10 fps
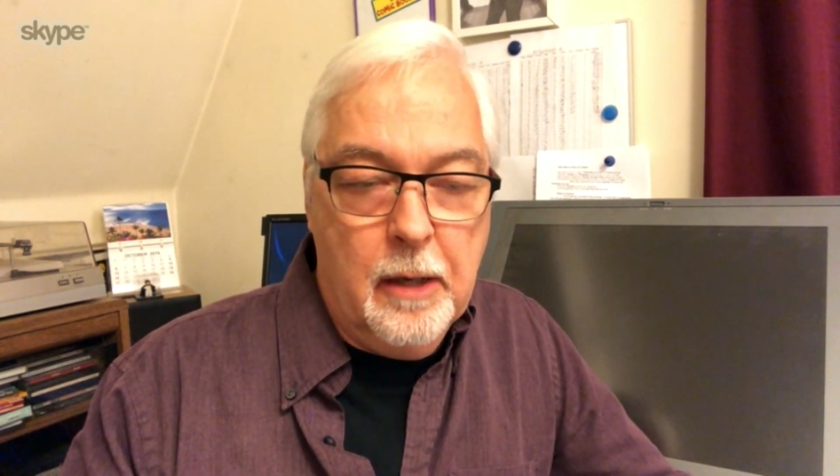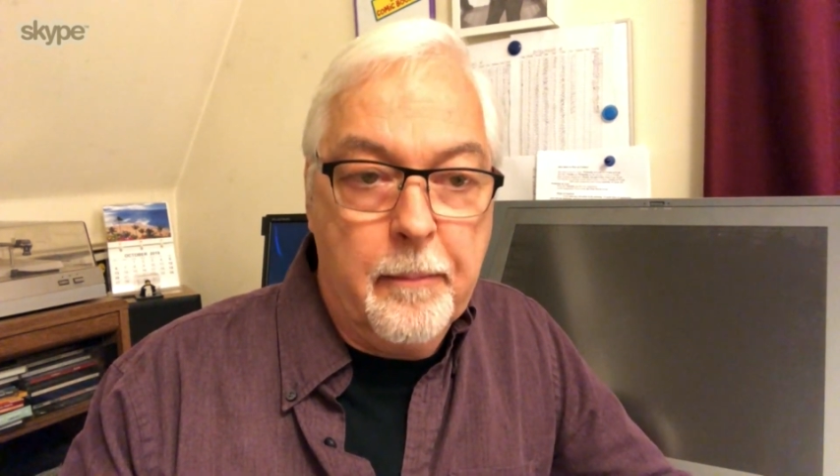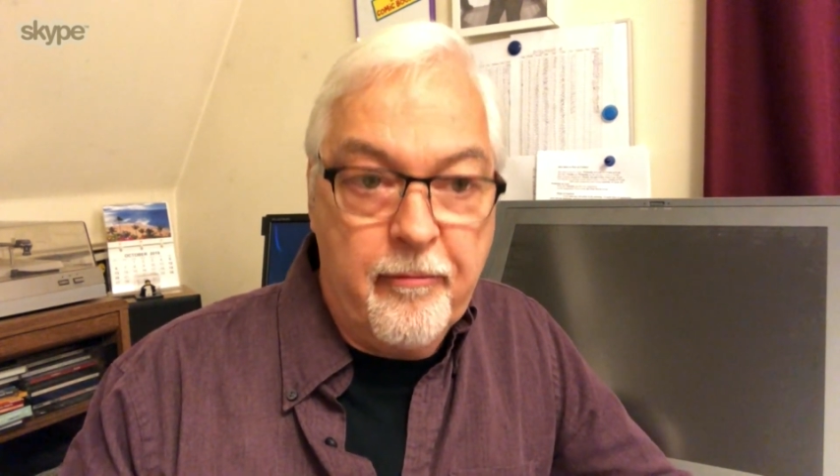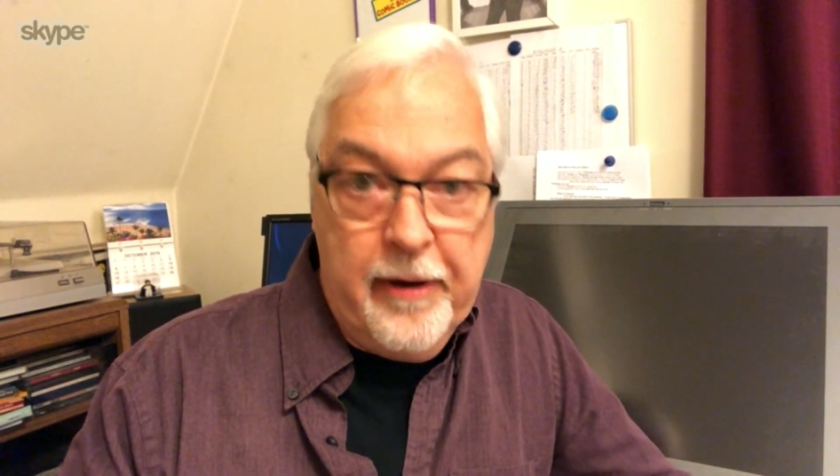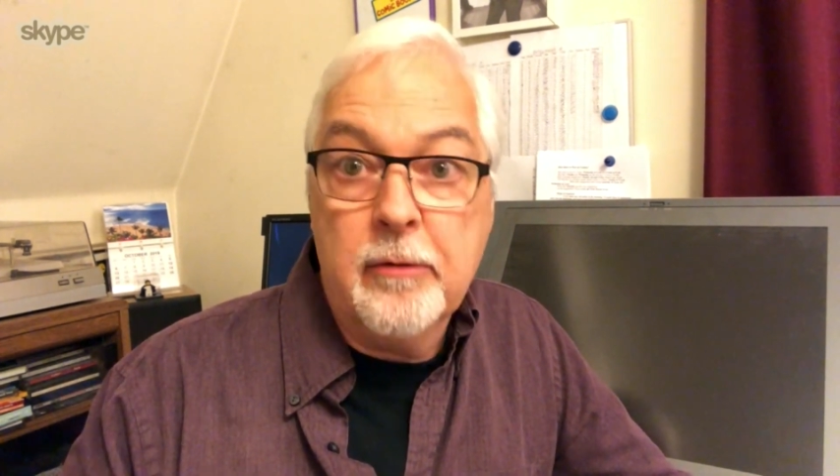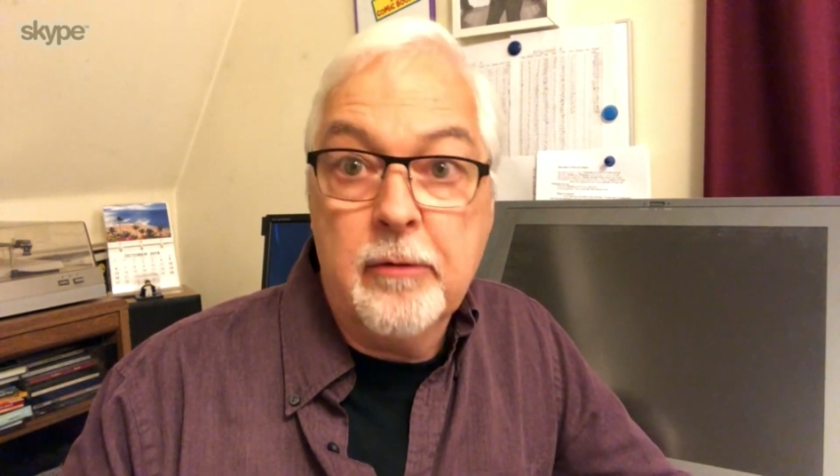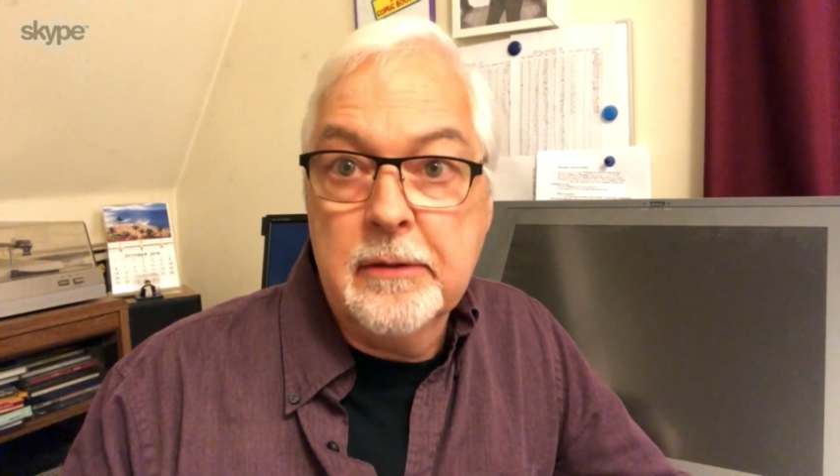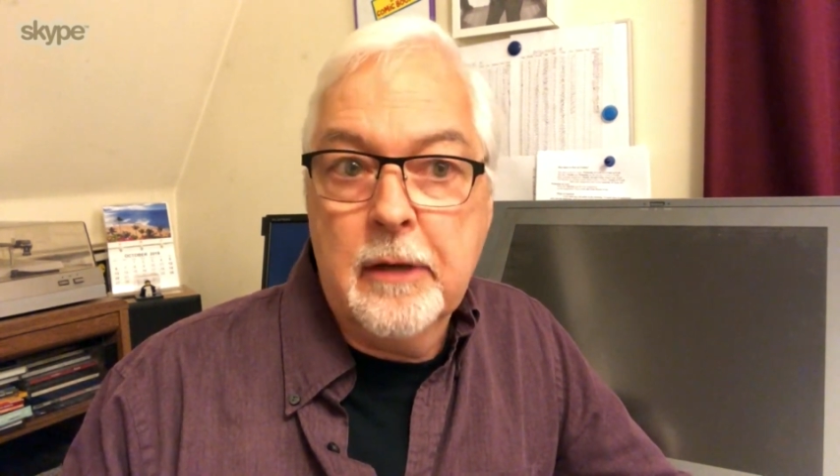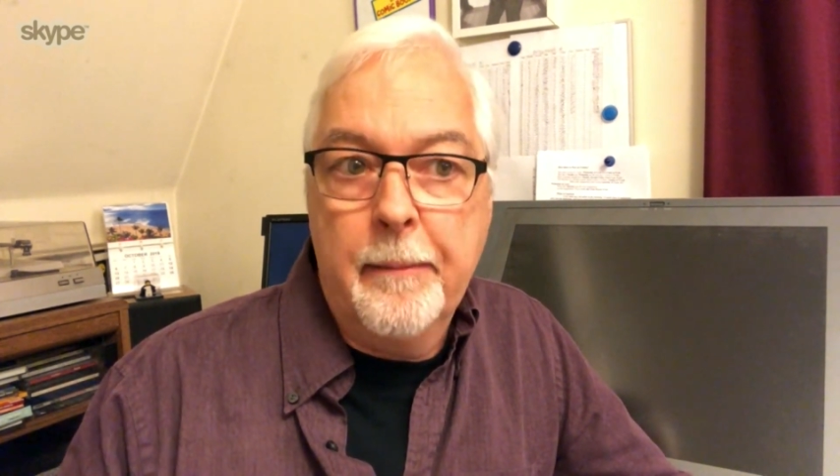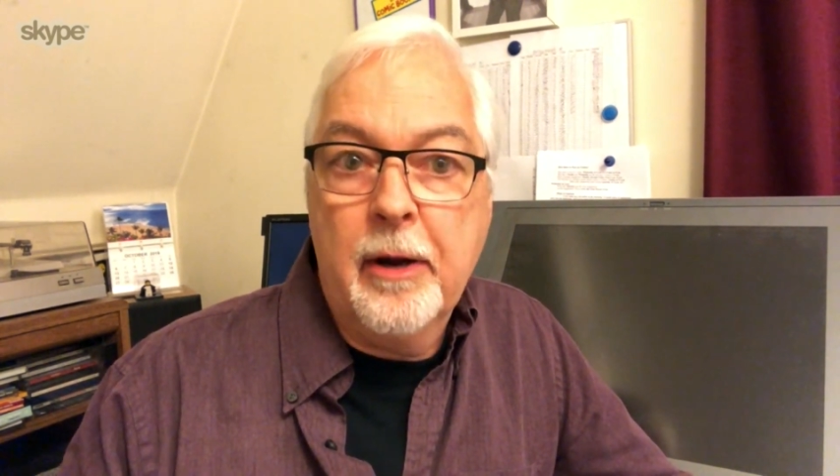a
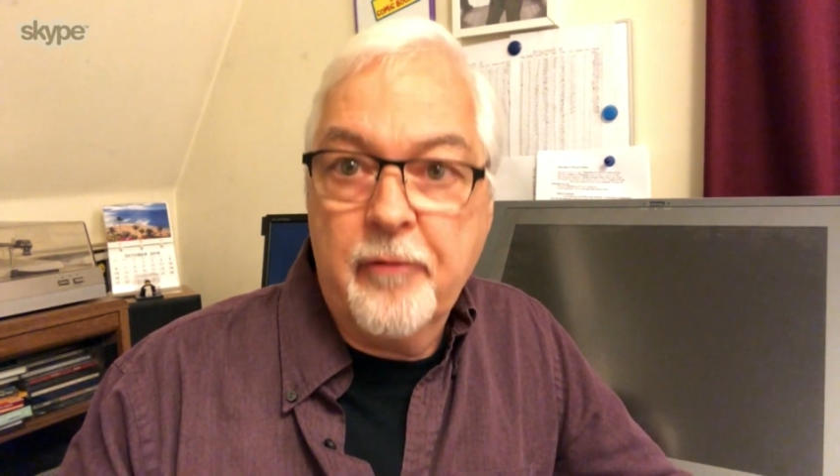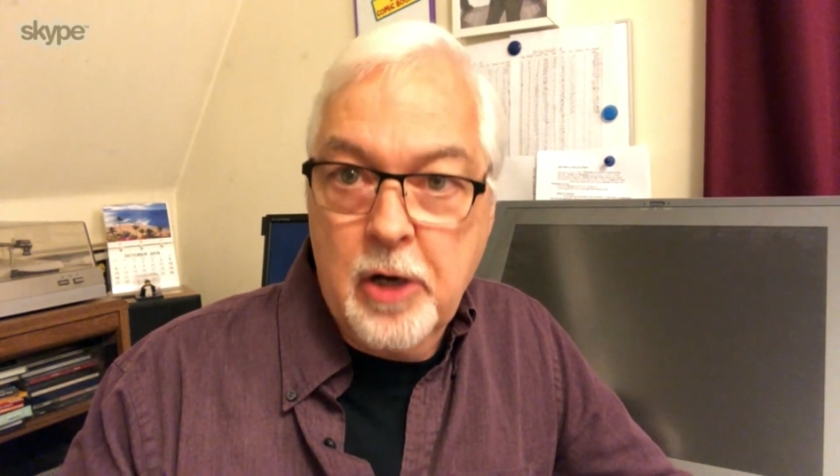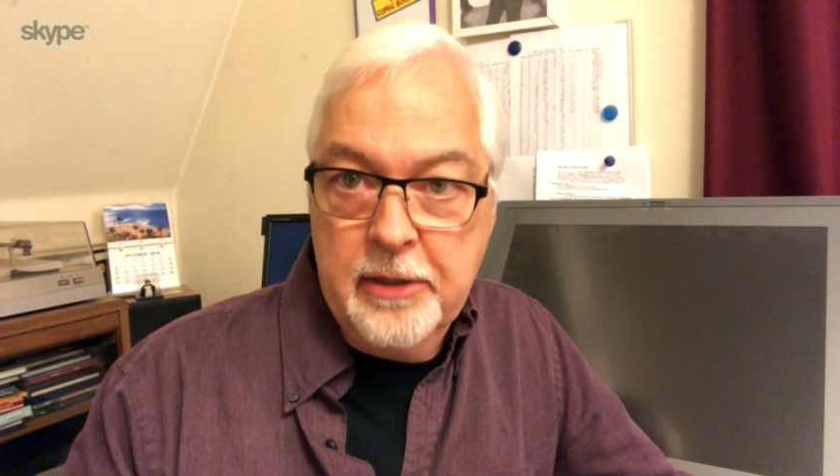profound amount of